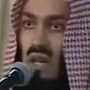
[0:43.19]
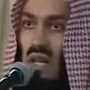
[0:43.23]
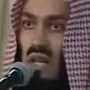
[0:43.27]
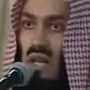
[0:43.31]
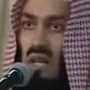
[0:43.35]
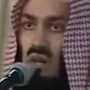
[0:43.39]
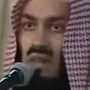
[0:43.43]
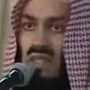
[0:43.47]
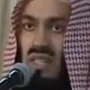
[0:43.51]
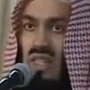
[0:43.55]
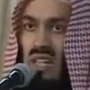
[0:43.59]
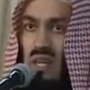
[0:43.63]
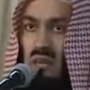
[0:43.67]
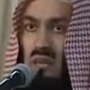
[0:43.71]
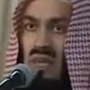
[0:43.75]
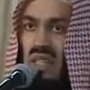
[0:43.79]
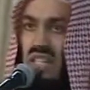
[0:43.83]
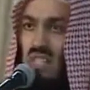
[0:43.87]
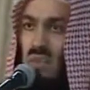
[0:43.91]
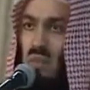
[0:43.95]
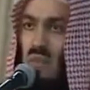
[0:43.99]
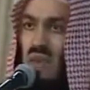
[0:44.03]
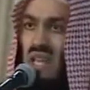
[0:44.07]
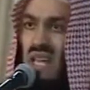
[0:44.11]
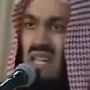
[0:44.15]
alaihi wasallam
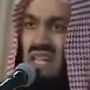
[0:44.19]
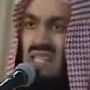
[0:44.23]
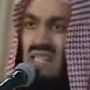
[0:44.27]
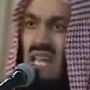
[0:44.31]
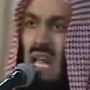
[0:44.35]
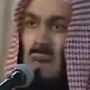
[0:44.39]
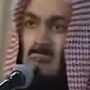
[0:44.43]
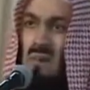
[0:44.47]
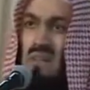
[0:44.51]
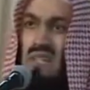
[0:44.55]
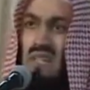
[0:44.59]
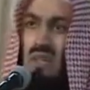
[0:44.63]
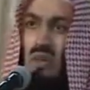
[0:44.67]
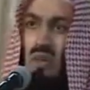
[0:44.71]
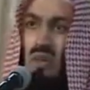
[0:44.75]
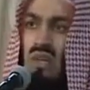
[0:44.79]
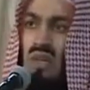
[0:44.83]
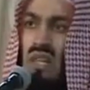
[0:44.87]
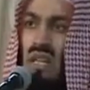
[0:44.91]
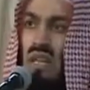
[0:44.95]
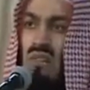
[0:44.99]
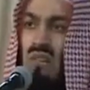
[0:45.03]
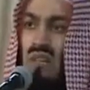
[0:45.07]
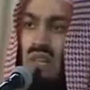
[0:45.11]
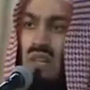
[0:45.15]
explains
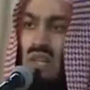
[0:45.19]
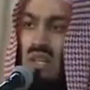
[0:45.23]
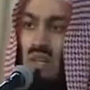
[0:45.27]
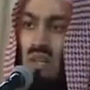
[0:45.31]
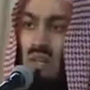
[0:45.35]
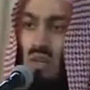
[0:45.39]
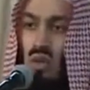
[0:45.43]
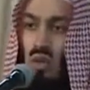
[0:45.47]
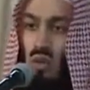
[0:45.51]
absolutely everything.